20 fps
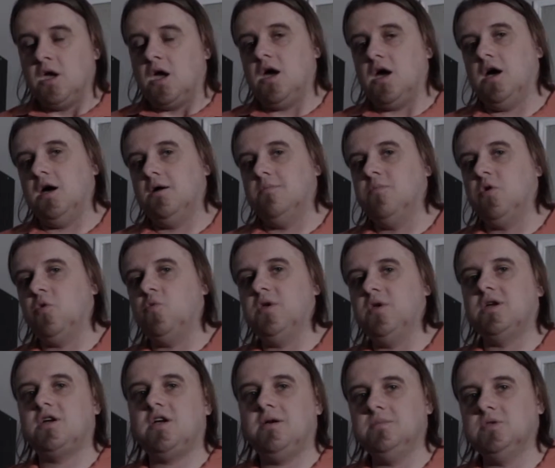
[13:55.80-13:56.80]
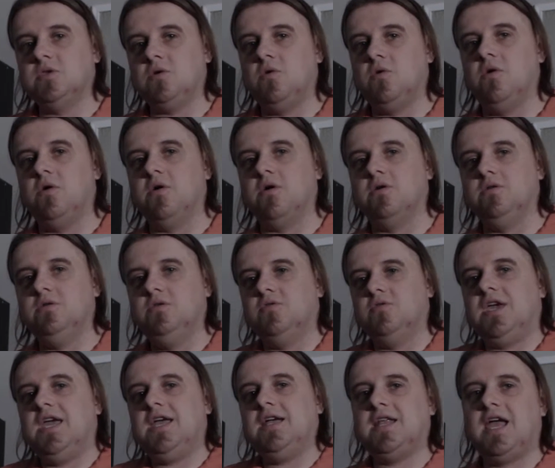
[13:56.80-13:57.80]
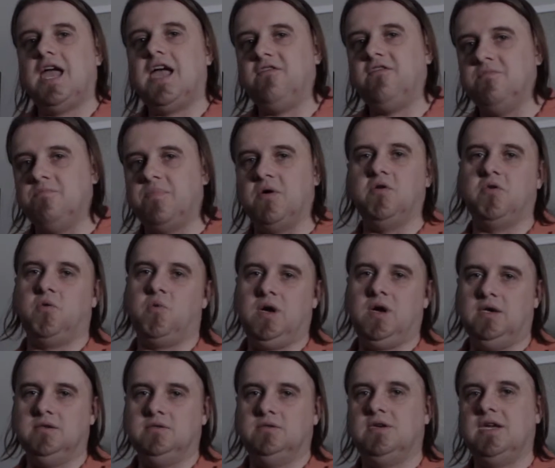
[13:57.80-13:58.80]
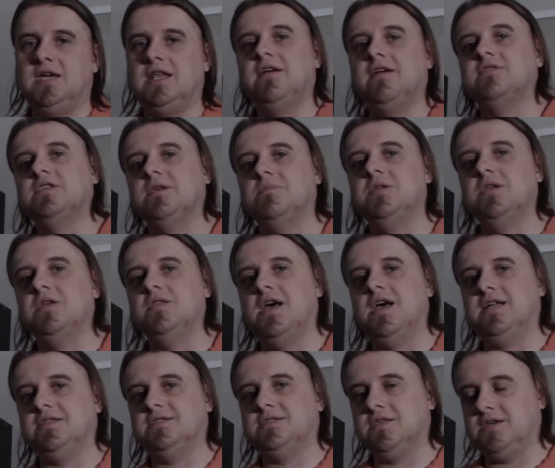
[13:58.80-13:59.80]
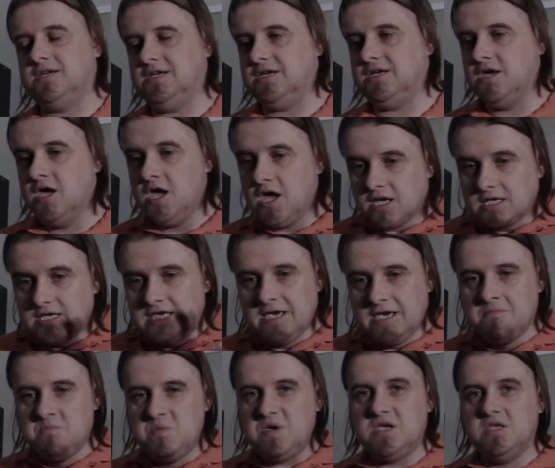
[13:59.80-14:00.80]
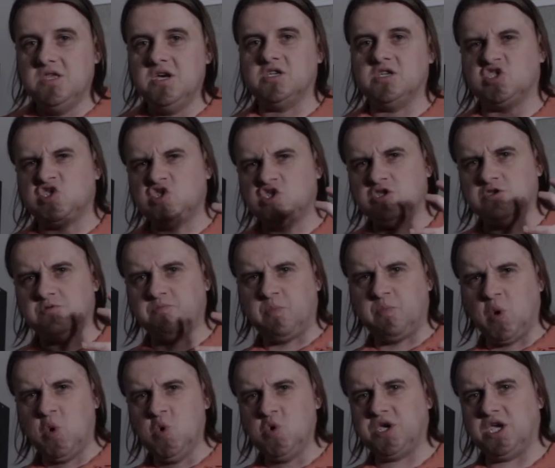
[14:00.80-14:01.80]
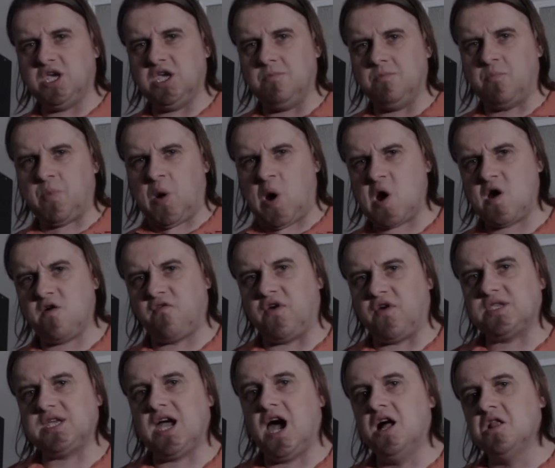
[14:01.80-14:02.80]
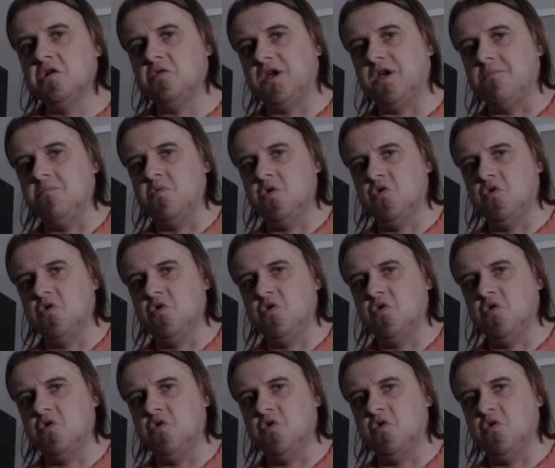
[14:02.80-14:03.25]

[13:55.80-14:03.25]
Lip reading: But when it comes to horror, you can't have it both ways. You can't have somebody that's like, give me the spooky, perfect Halloween